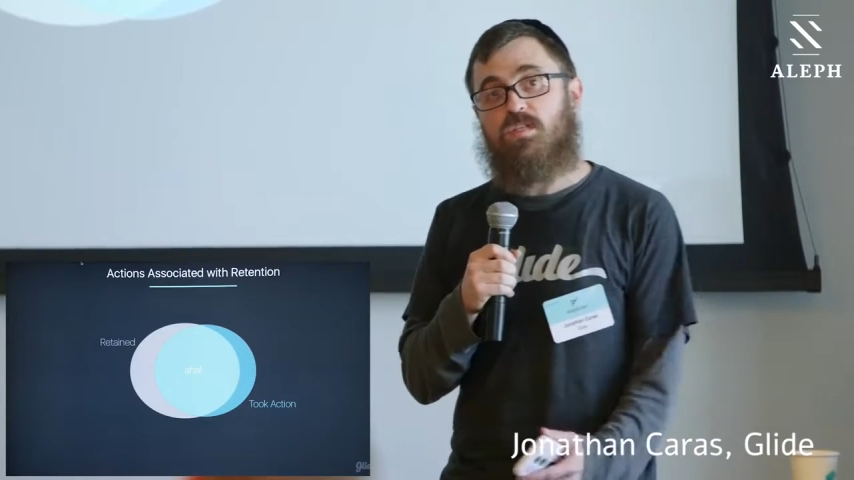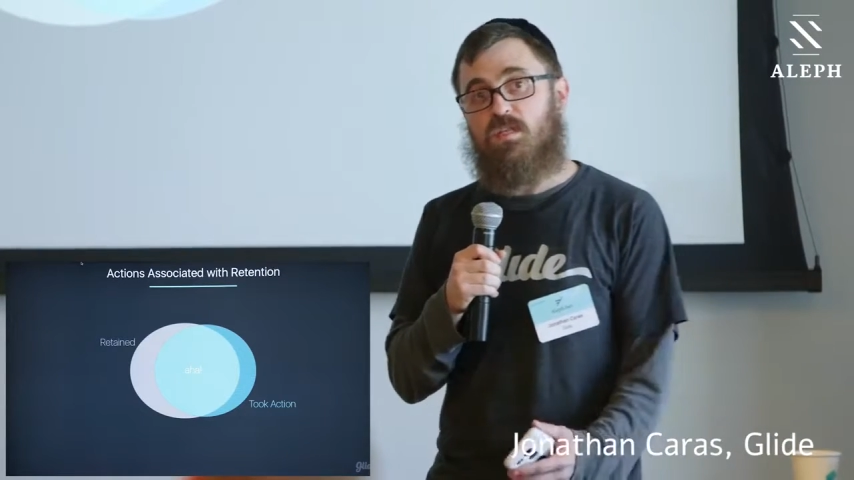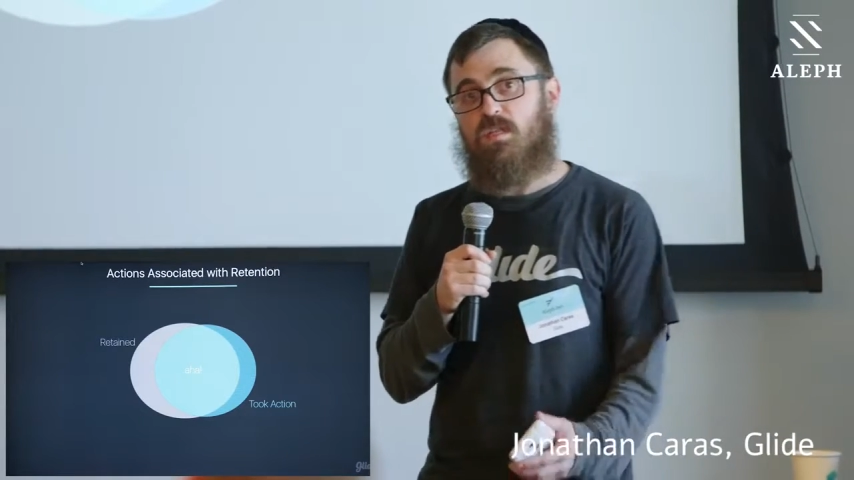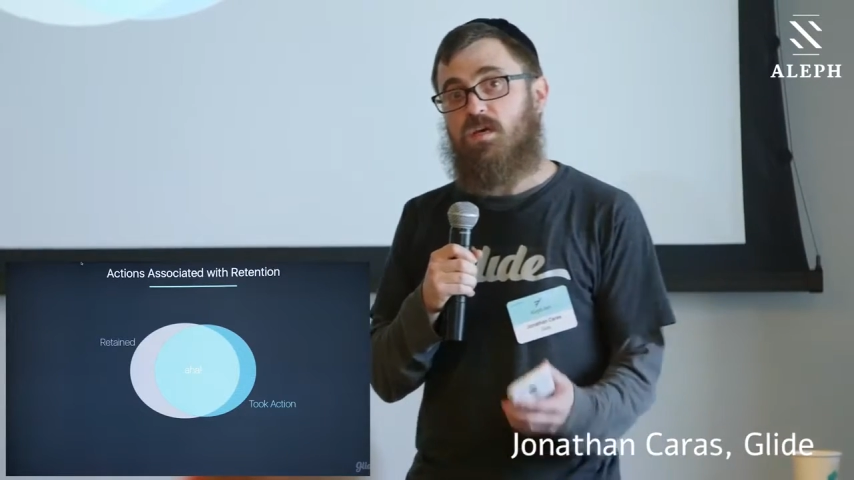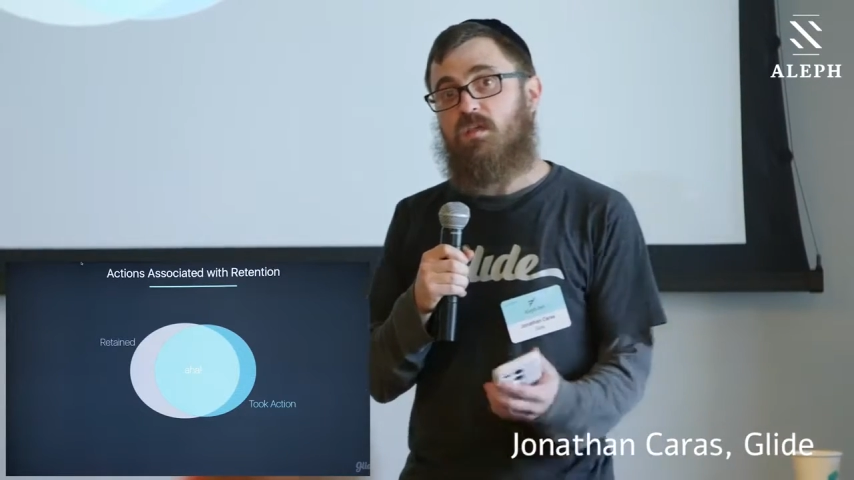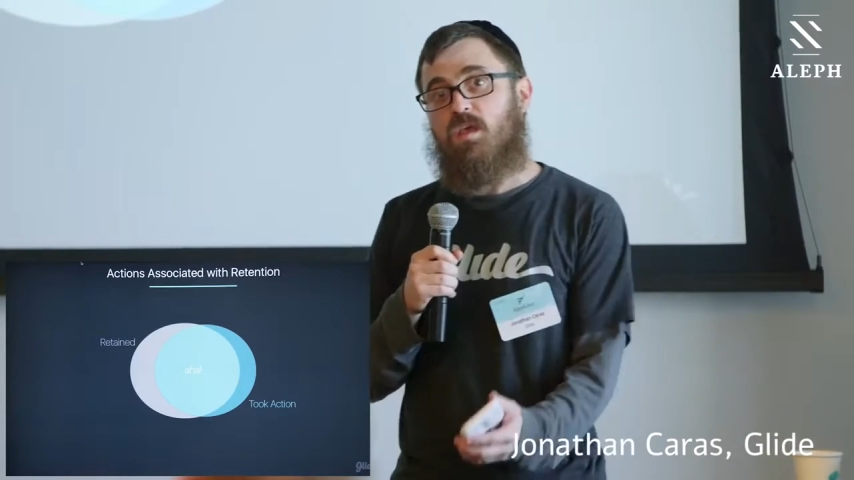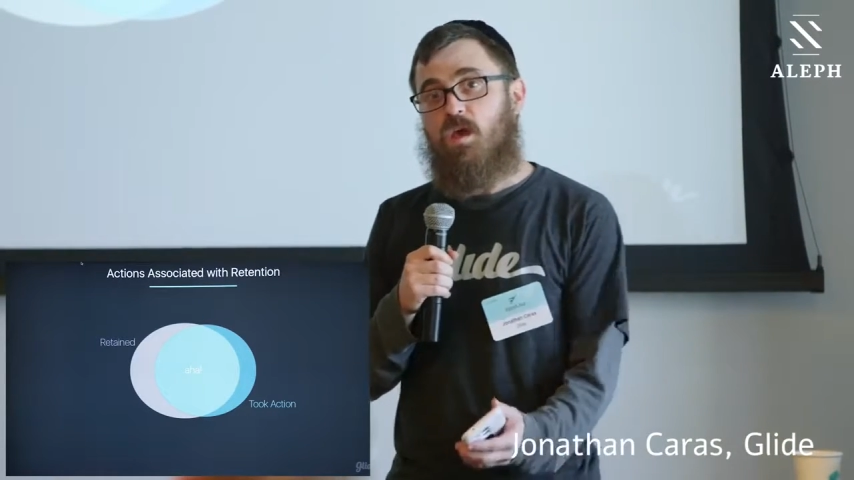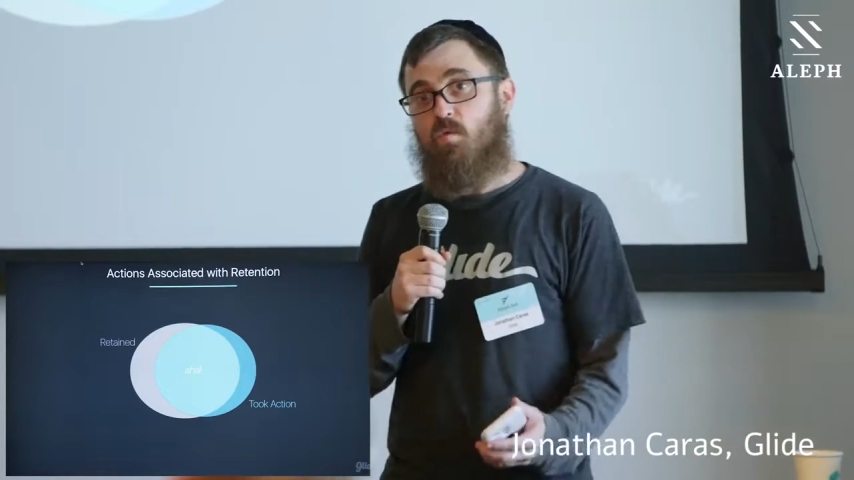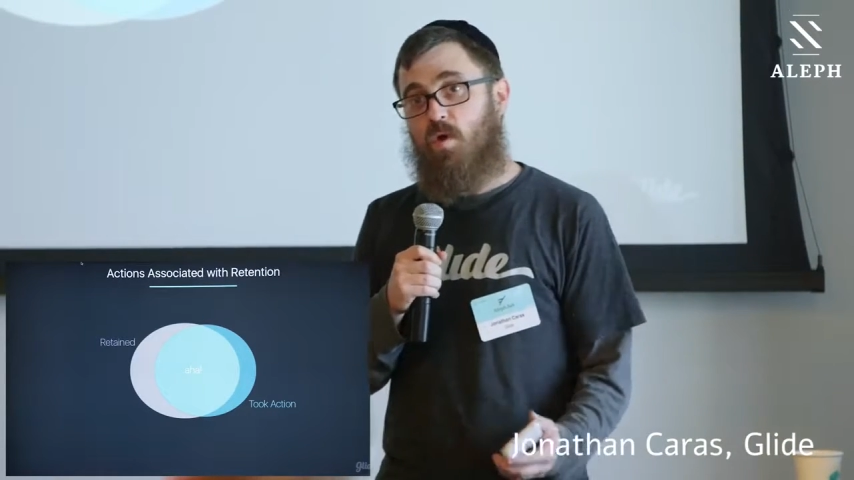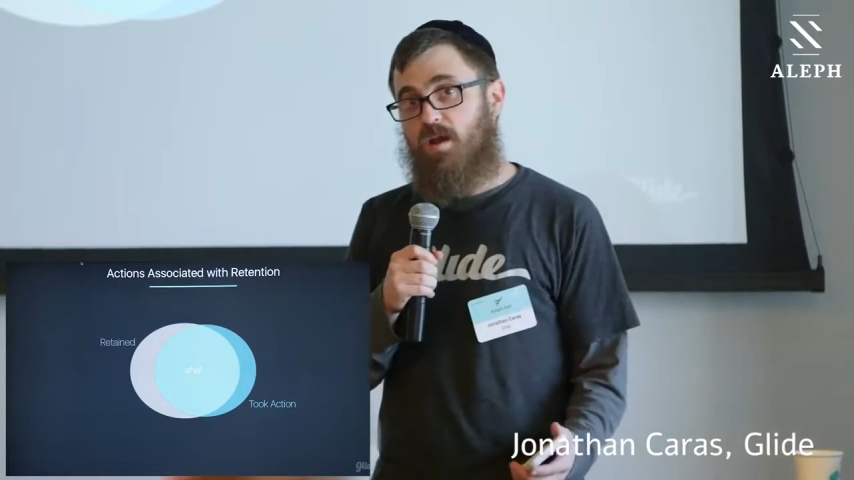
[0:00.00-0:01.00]
it in
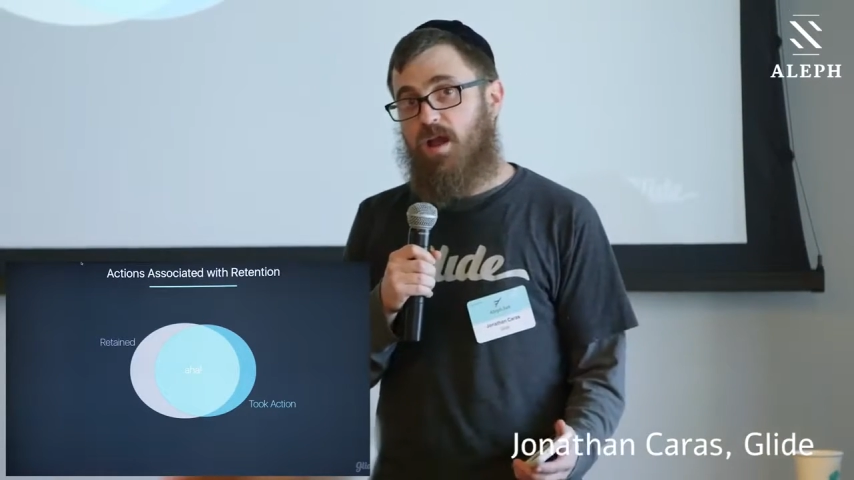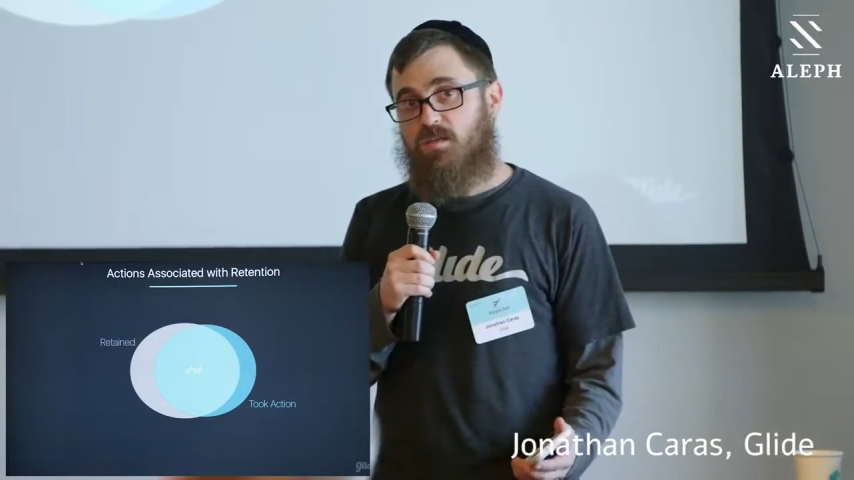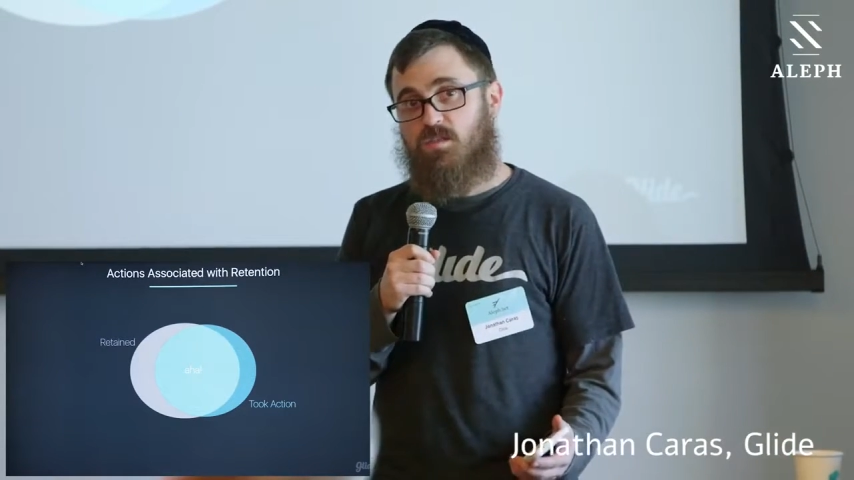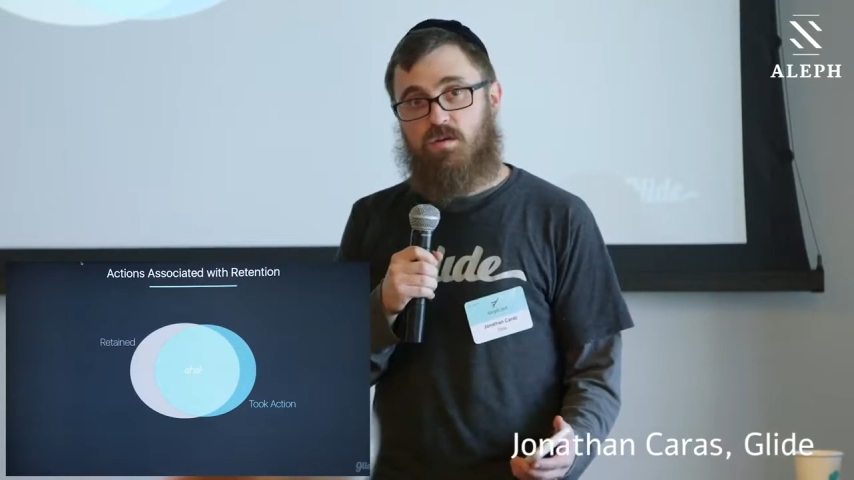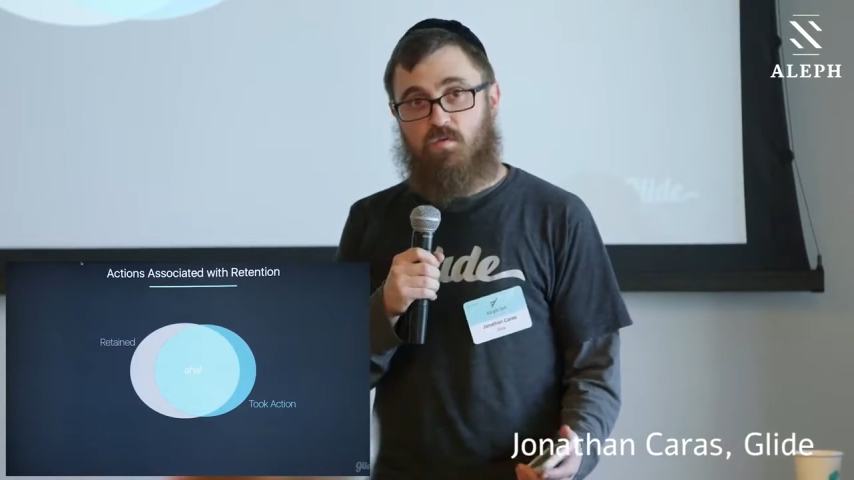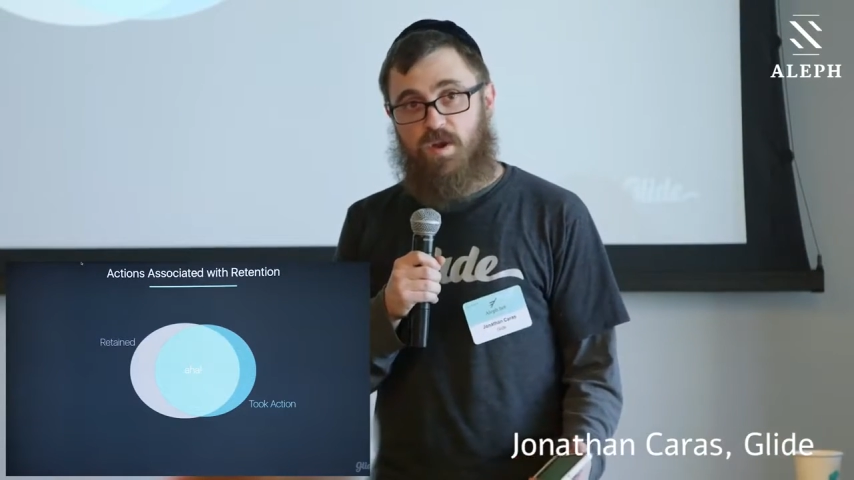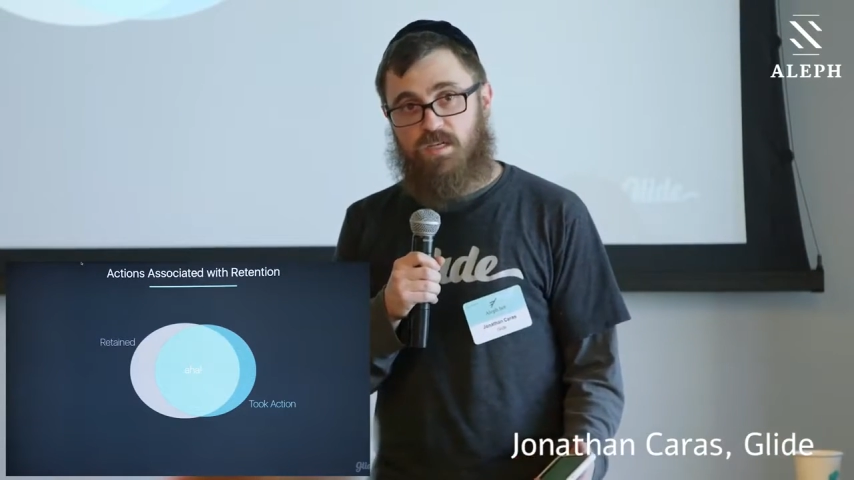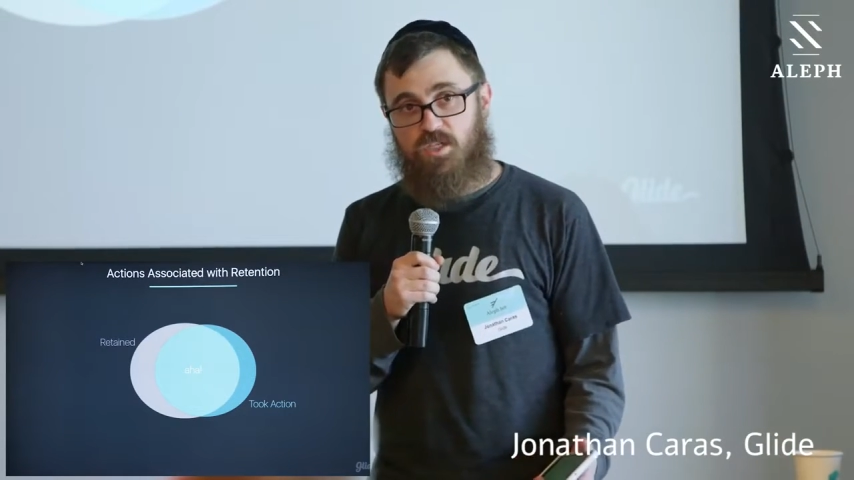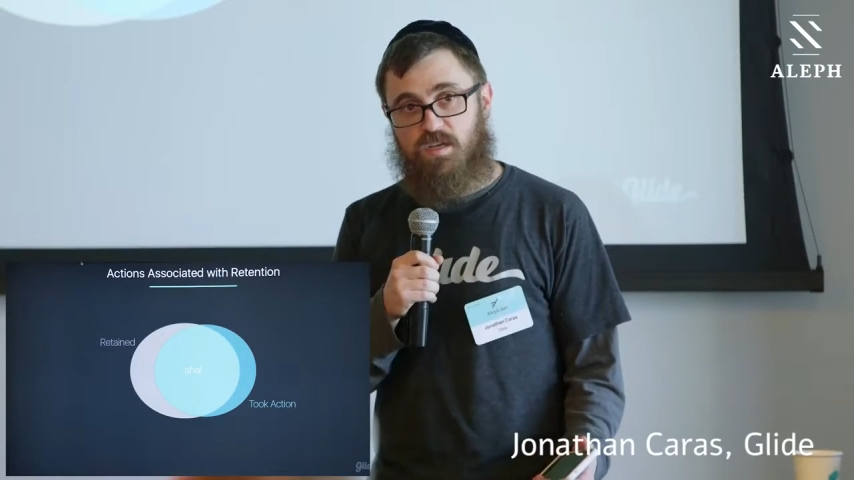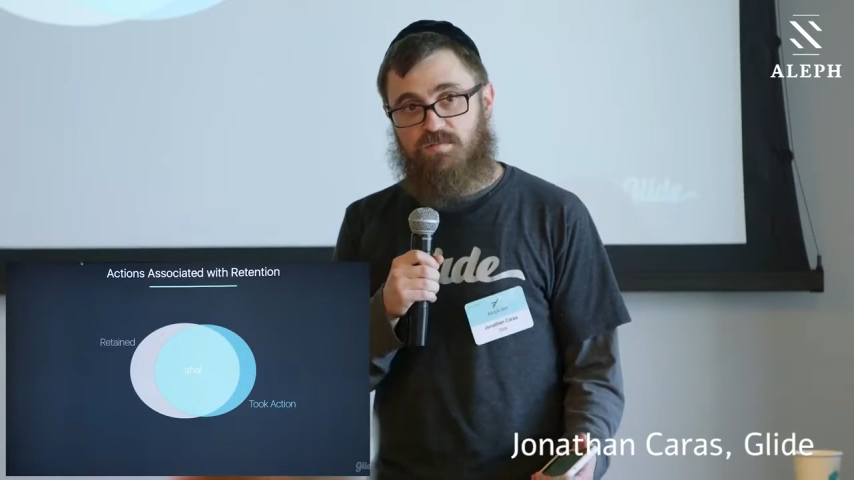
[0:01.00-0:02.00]
a warehouse called
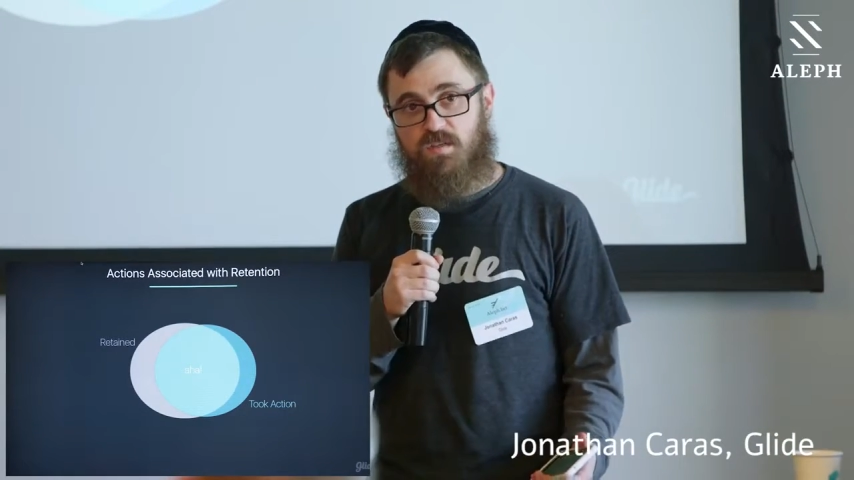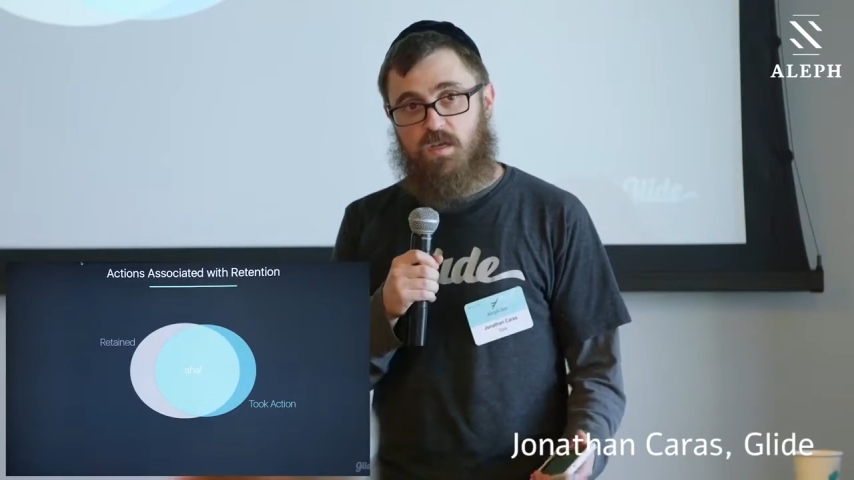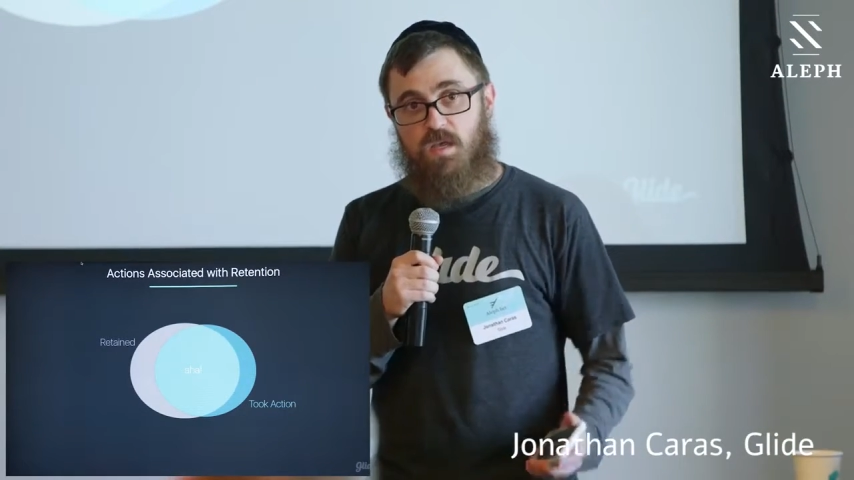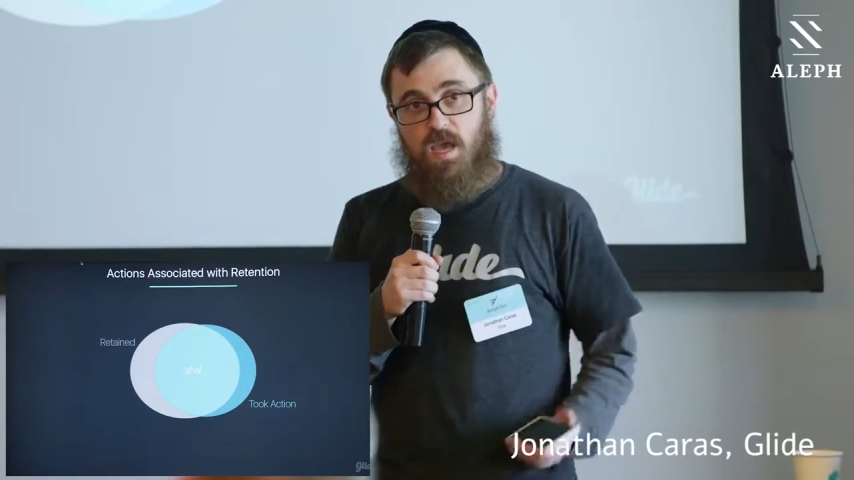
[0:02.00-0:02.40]
Redshift.